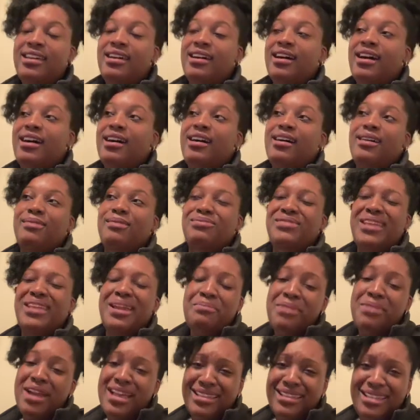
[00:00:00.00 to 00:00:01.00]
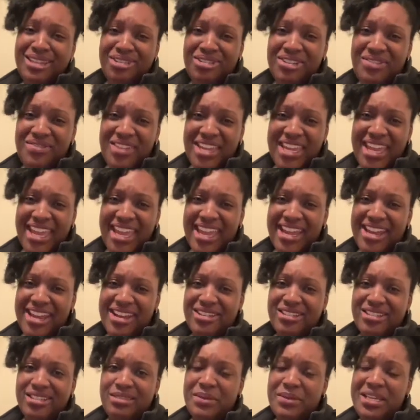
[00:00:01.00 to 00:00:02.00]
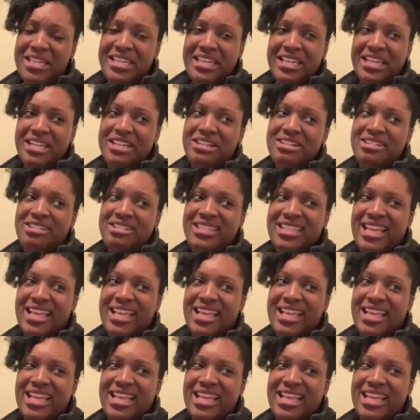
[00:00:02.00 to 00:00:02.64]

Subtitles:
They probably don't even care. It's been years.